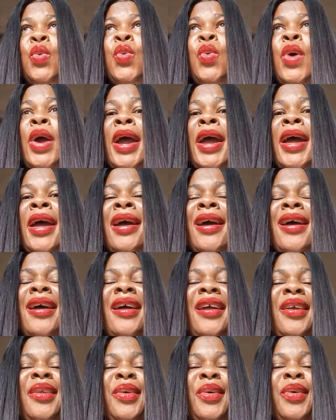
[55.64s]

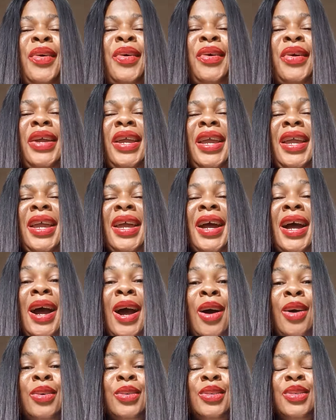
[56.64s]
where, you know, a
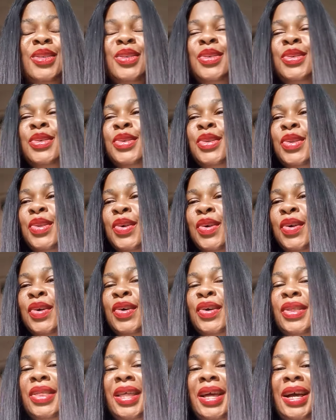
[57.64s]
house, you
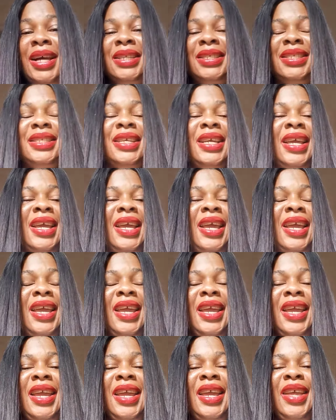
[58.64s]
know that,
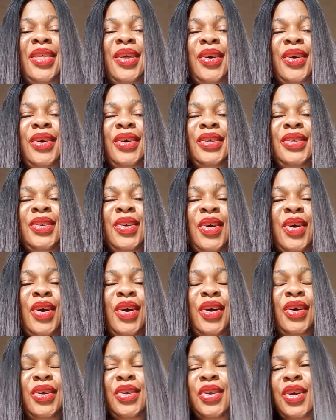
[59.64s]
you know,
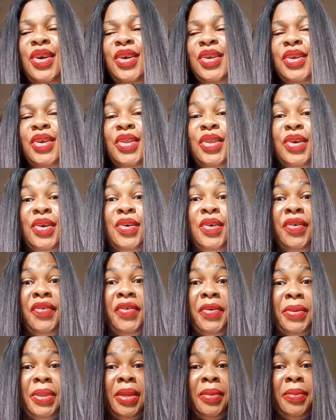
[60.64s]
you're not
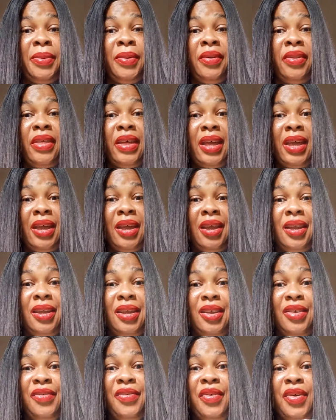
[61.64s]
comfortable there.
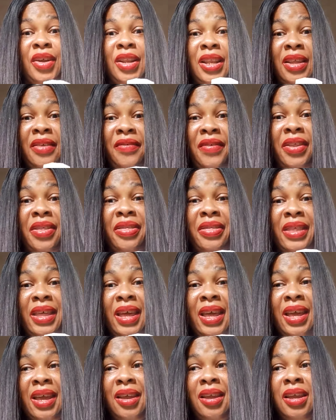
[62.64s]
If you're living
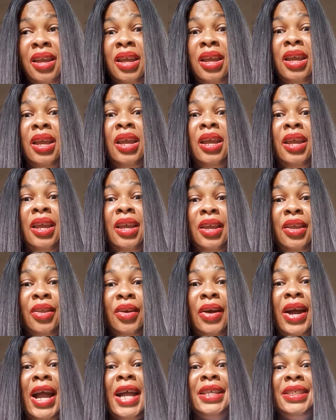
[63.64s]
there, you
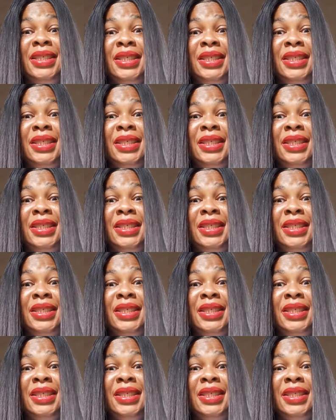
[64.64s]
know, I